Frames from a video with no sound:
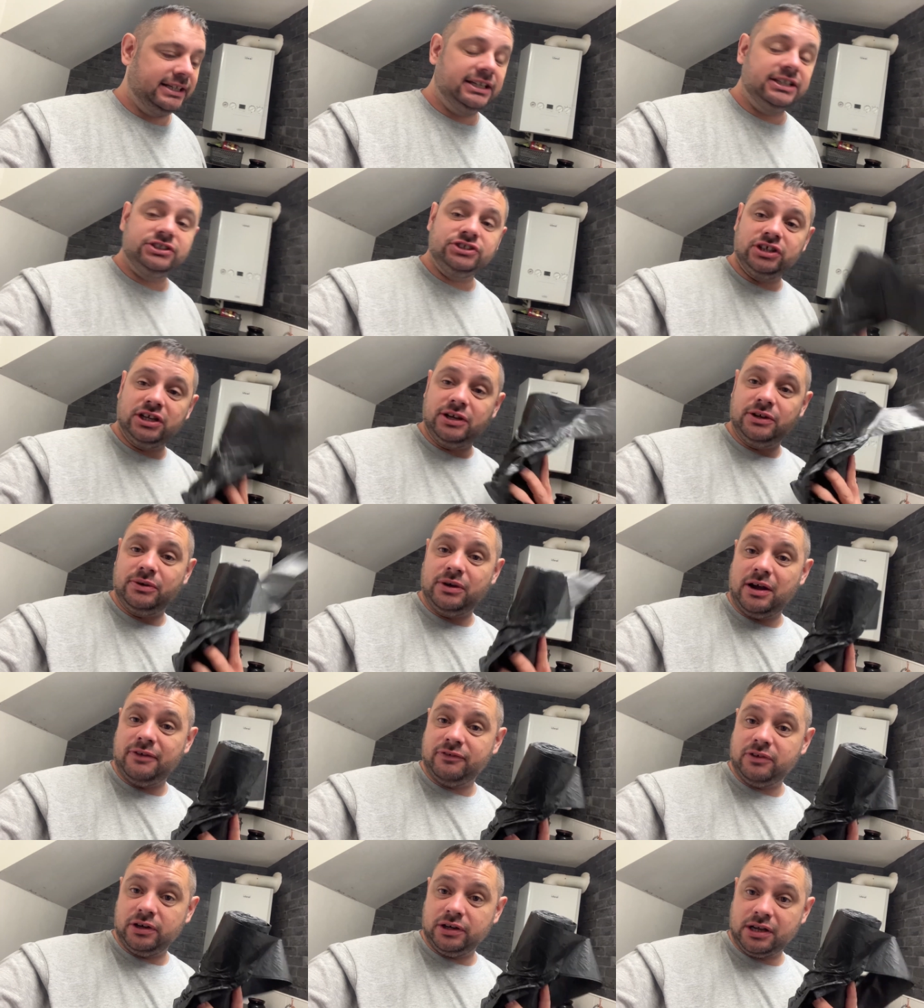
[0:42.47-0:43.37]
So
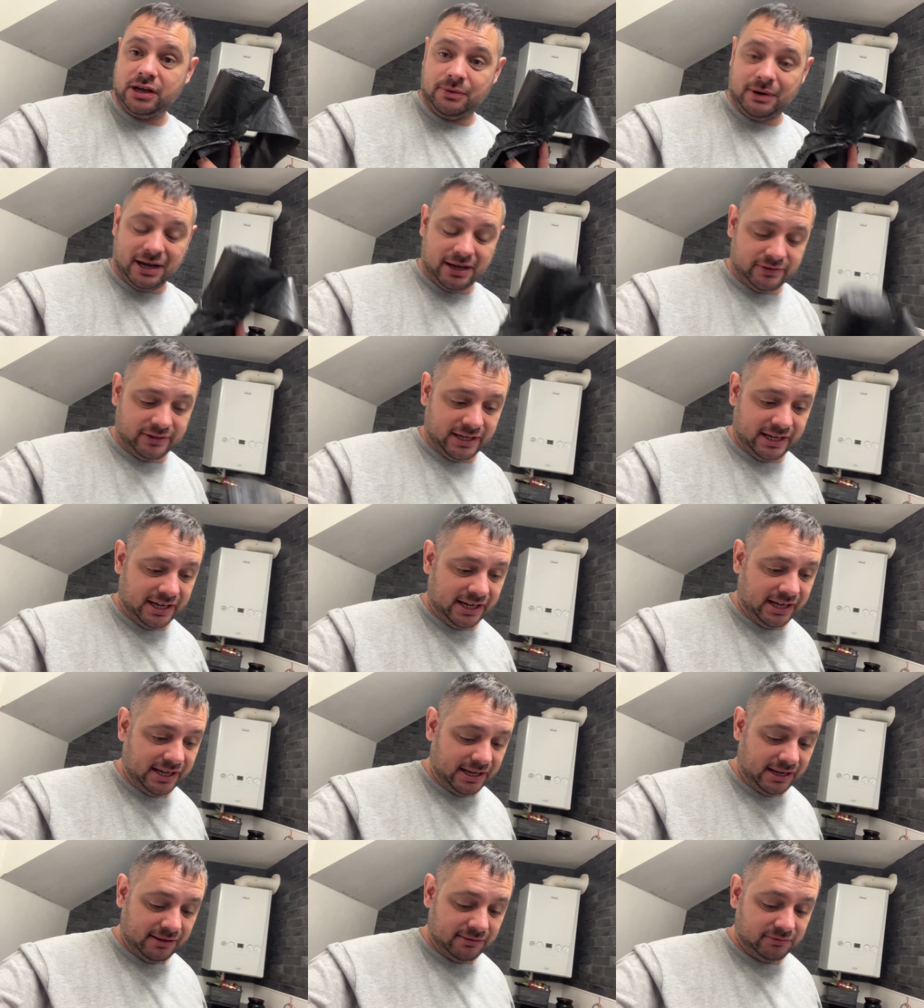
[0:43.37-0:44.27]
I've got to go out there
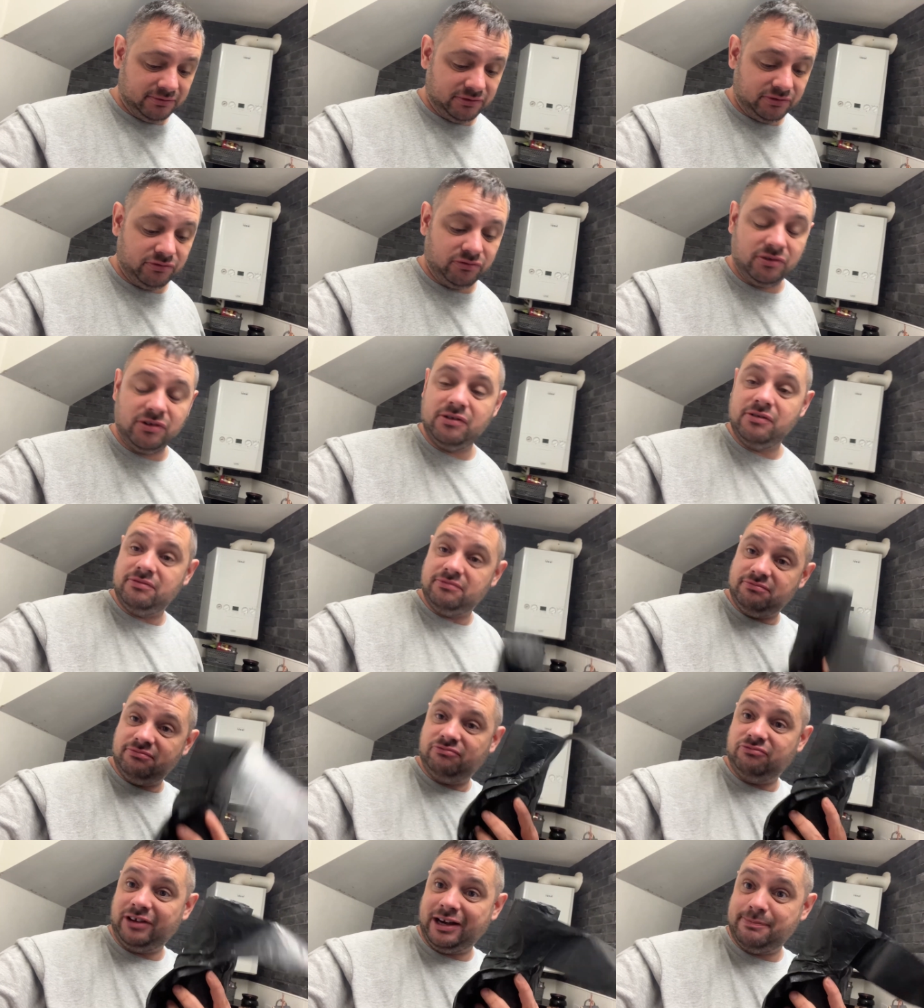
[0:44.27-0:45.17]
and
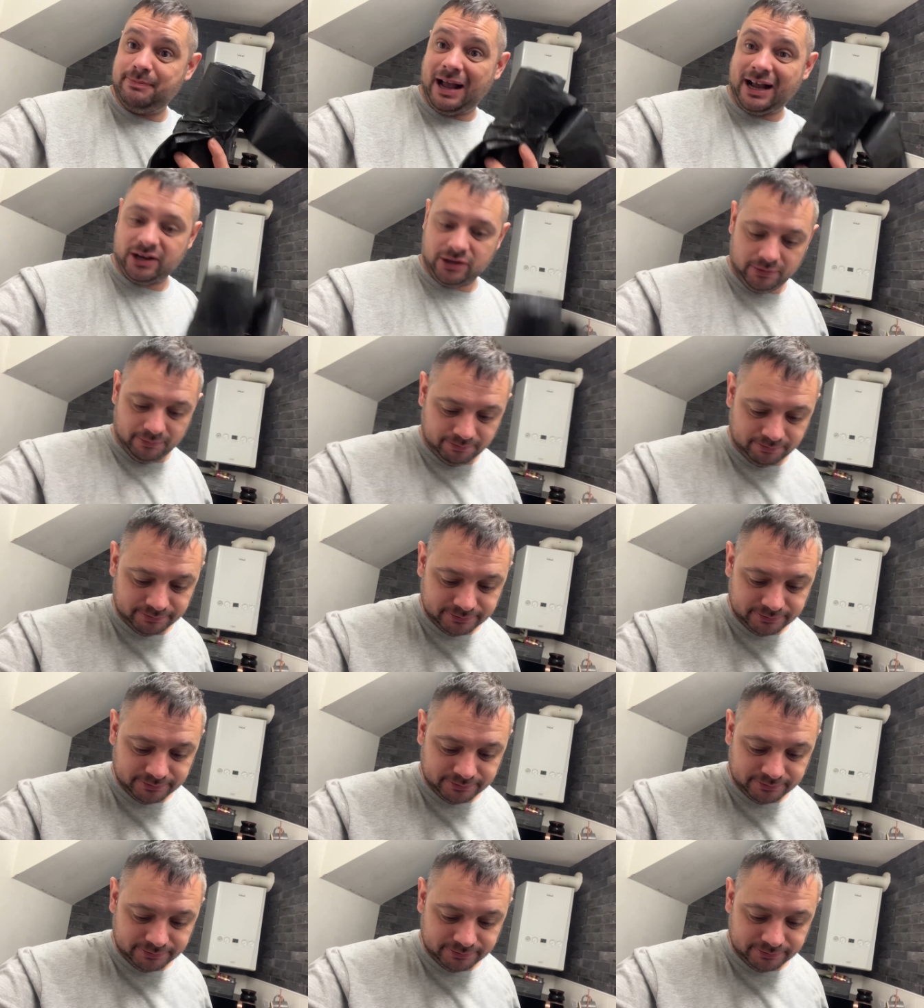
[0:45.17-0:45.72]
rebag them.